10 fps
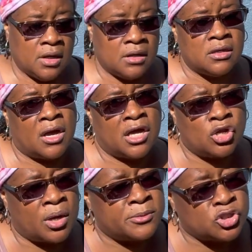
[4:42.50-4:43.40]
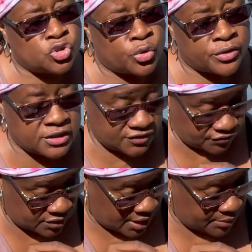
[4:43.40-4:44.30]
Yeah, I know I'm notorious
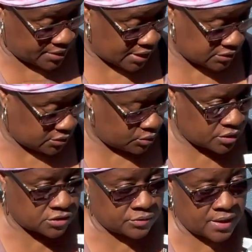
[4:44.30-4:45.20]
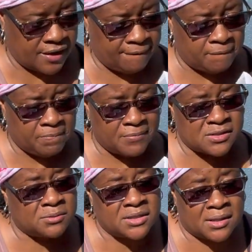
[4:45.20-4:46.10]
for not pronouncing words right.
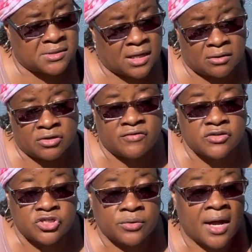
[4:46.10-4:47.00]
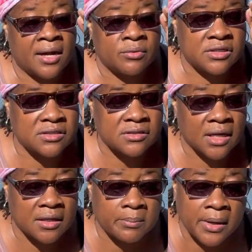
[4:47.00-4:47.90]
Sometimes I don't even try, which is
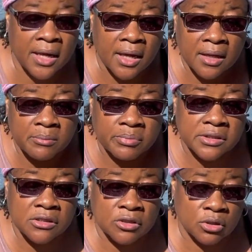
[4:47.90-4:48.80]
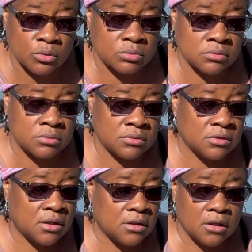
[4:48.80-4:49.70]
kind of bad, but you know,
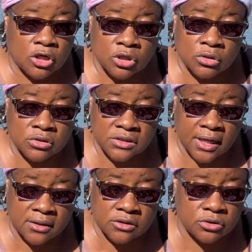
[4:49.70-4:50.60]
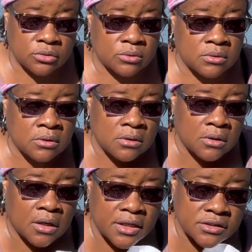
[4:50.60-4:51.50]
a girl's gotta do.
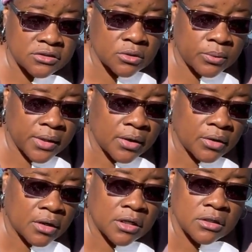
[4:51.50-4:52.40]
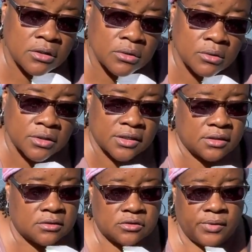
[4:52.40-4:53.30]
All right, so where are you? Okay,
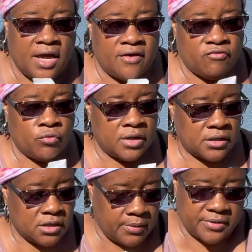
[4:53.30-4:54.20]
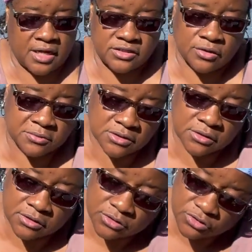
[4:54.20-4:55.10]
so we have 1 cup of that, so I'm just
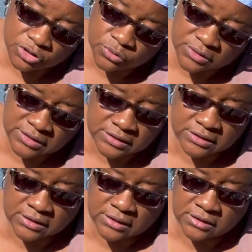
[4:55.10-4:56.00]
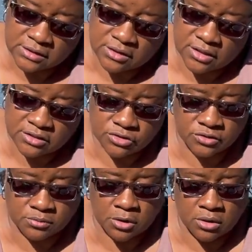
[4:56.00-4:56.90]
gonna do 2 of these seeds, and they're not too
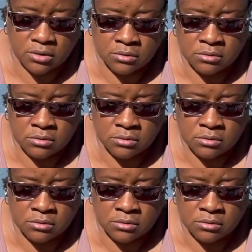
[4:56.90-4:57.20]
small.